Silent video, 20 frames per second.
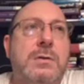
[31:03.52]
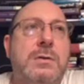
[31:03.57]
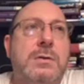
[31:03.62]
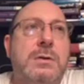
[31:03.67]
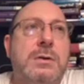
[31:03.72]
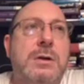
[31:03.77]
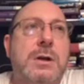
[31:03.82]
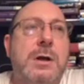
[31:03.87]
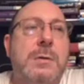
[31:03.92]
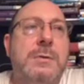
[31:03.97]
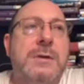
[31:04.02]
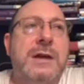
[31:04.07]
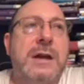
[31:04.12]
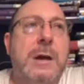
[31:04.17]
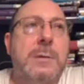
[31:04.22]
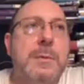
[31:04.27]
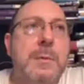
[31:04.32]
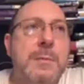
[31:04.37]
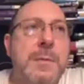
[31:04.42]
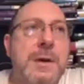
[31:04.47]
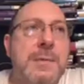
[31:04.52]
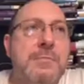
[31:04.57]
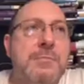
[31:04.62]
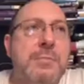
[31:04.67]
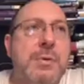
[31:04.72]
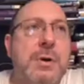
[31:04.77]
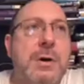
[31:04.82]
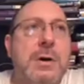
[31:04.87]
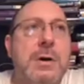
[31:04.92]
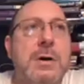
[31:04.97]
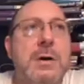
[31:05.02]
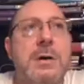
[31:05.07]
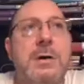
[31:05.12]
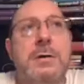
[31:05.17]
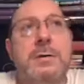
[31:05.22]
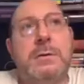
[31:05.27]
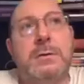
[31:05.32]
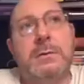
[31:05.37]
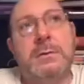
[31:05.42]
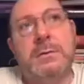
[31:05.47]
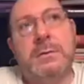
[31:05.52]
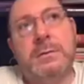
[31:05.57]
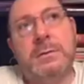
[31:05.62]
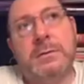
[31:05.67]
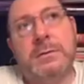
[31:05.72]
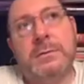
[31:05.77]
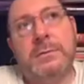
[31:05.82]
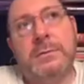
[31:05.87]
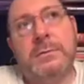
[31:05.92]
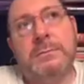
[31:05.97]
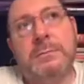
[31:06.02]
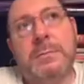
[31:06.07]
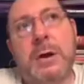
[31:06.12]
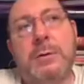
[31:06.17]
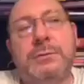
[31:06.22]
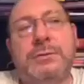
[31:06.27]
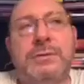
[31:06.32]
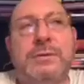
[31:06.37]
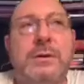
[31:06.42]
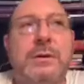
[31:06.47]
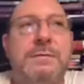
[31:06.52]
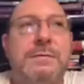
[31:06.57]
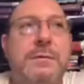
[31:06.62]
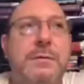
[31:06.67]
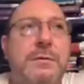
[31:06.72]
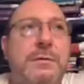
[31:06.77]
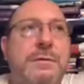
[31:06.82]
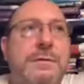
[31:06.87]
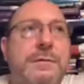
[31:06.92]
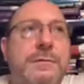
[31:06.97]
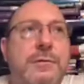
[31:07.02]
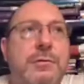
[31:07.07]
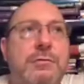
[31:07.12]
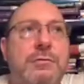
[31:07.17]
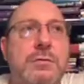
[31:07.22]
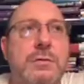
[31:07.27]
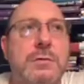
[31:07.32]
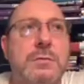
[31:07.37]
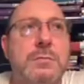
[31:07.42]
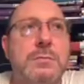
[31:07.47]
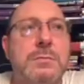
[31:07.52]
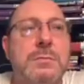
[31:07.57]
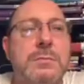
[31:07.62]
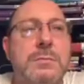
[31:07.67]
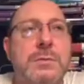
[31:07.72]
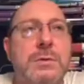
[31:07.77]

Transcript: you know, become a member, post stuff on the forum,